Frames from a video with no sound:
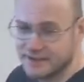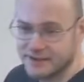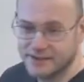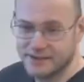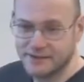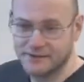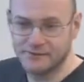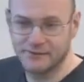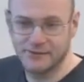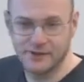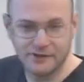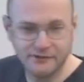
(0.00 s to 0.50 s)

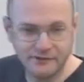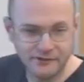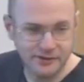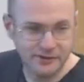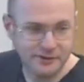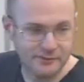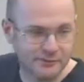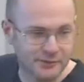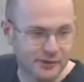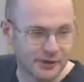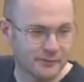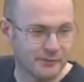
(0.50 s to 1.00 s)
you've got a real
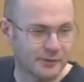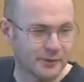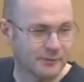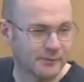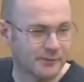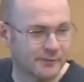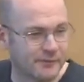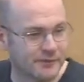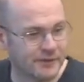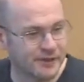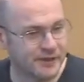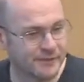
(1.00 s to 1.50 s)
problem
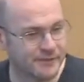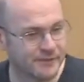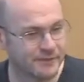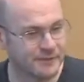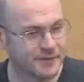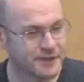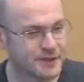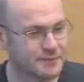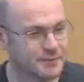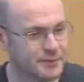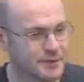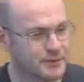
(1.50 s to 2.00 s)
of the
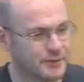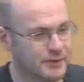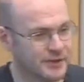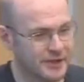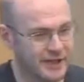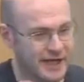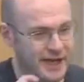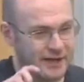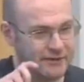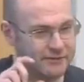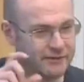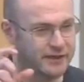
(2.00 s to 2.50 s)
difference between an
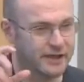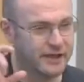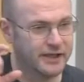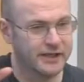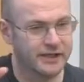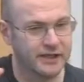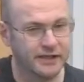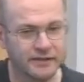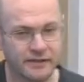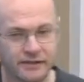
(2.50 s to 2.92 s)
outlier